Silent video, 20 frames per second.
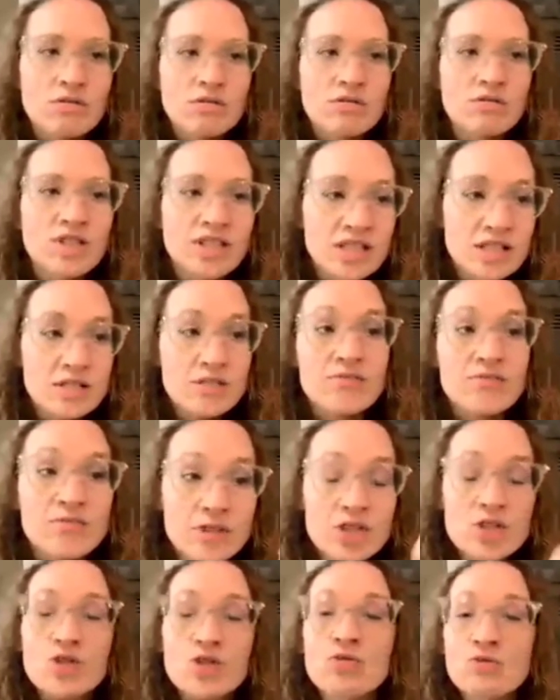
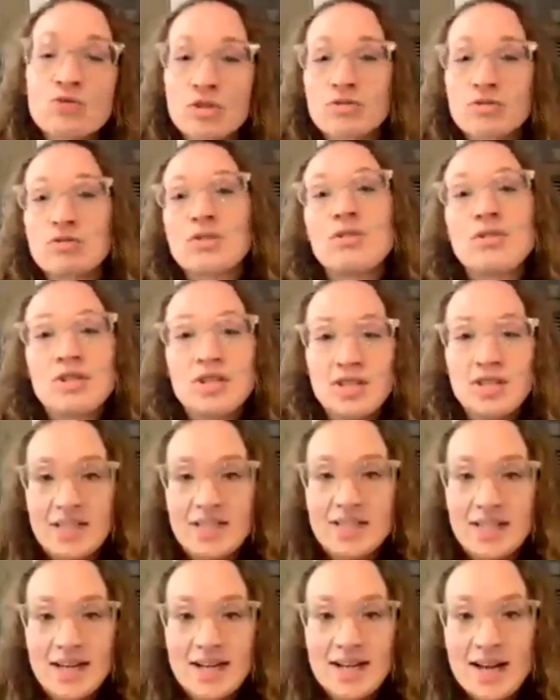individual role in a
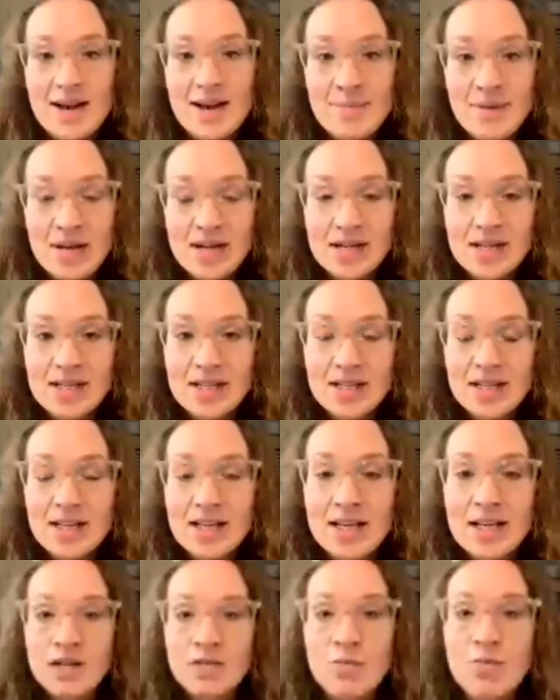dynamic
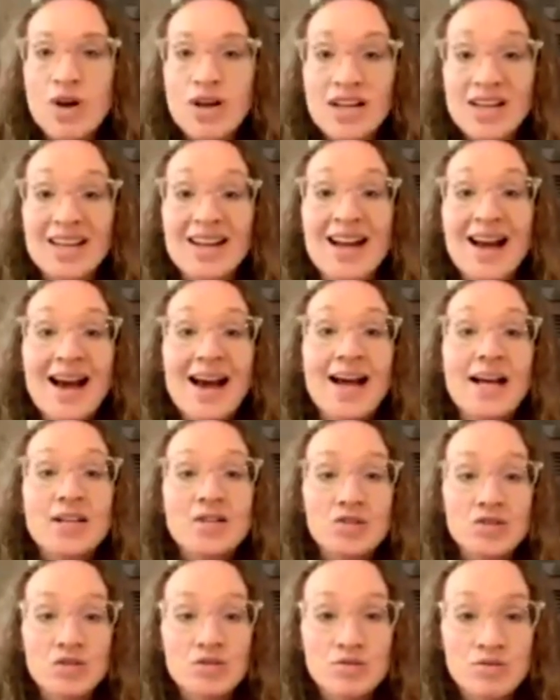and what can I
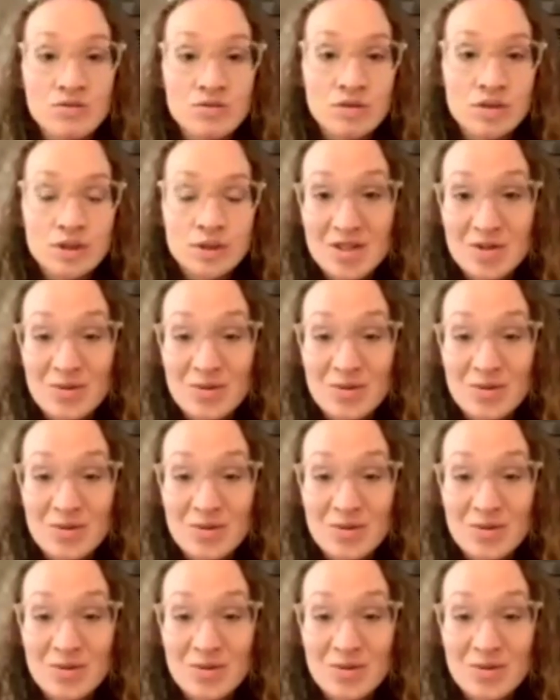do,